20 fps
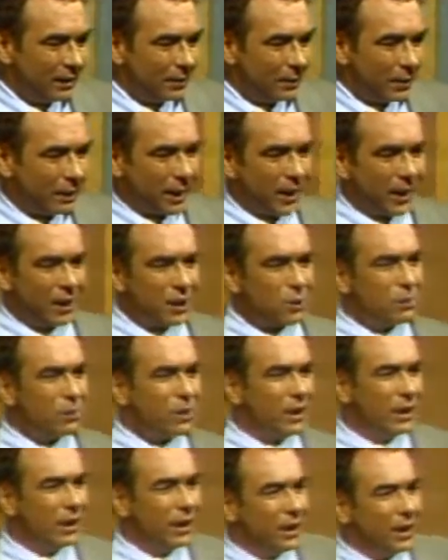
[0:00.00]
But then as
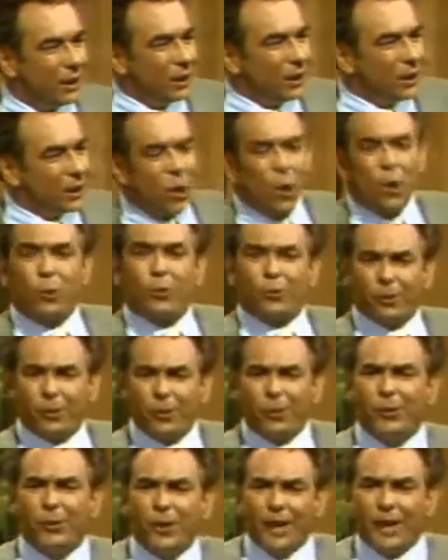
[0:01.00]
we go
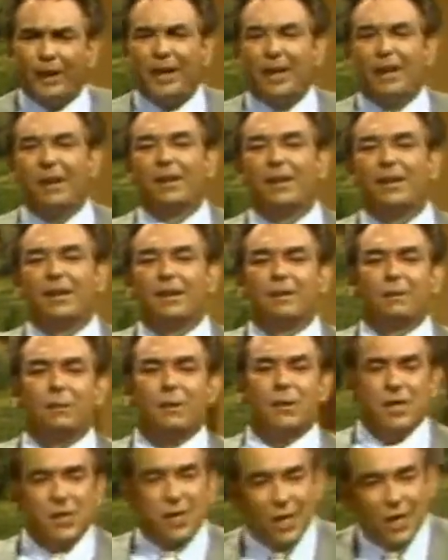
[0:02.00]
through that narrative,
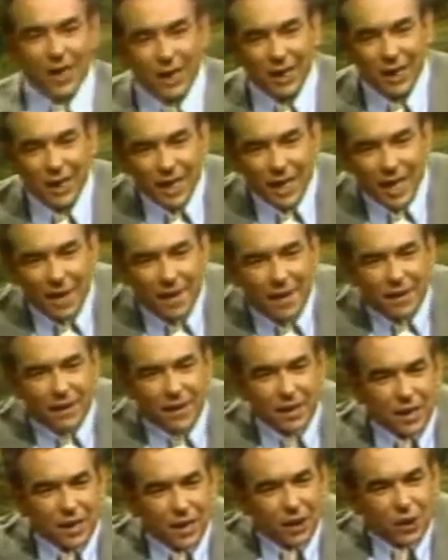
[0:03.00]
we see that
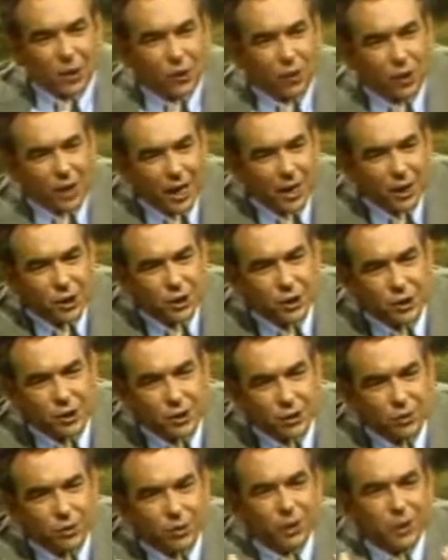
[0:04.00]
the creation
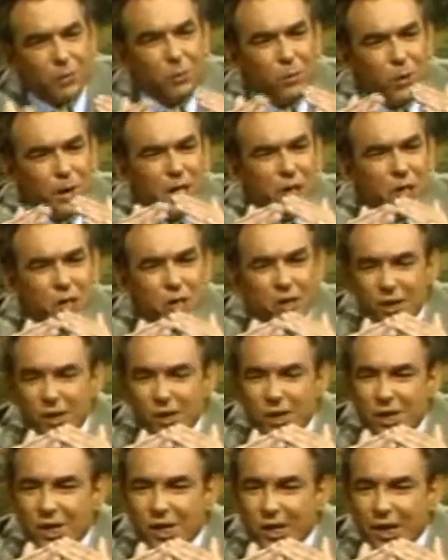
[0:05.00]
story
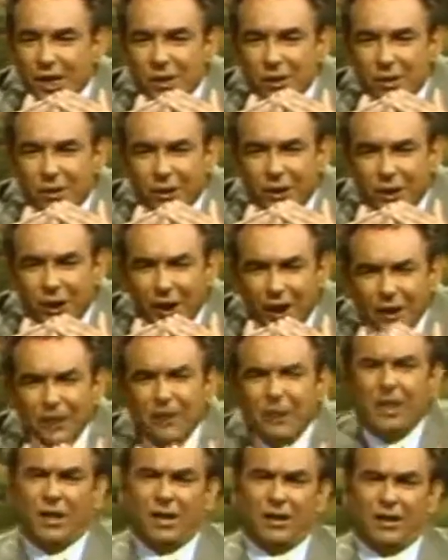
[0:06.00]
reaches its
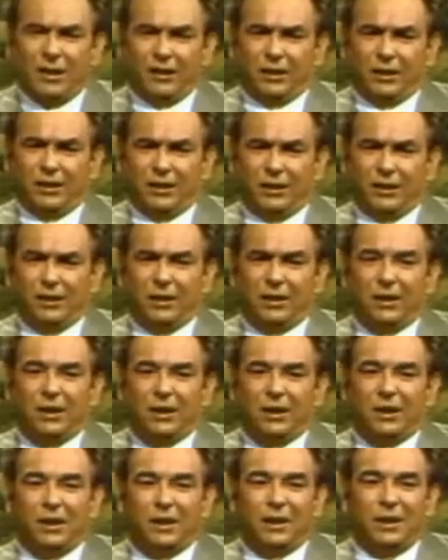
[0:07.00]
crescendo
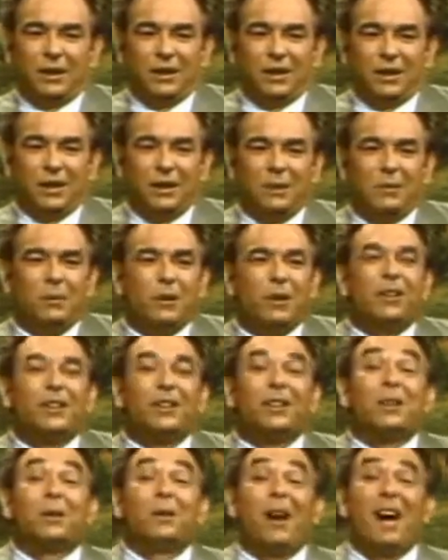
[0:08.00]
with the
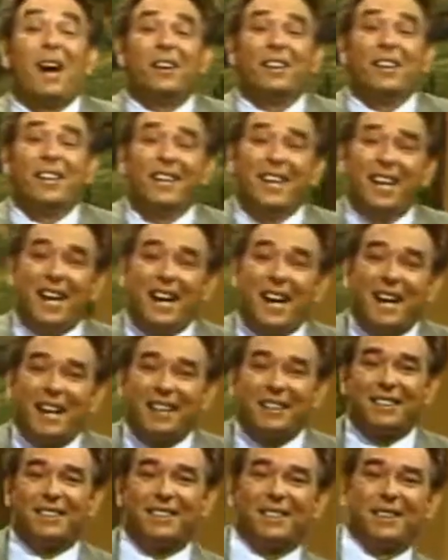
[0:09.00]
crowning
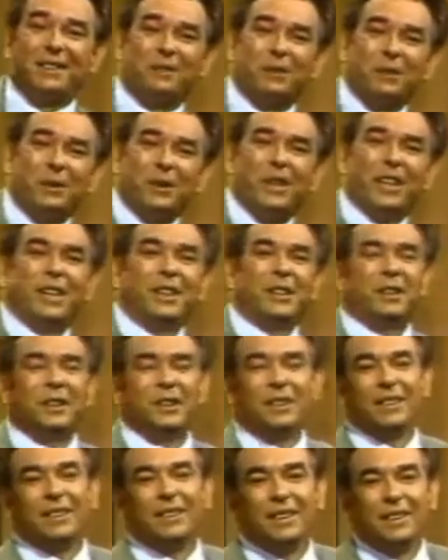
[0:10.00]
act of
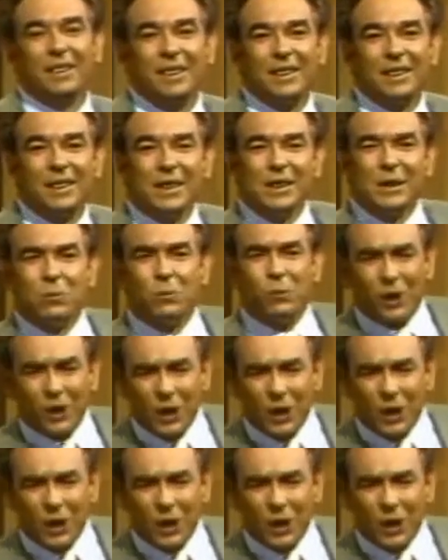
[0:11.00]
creation, where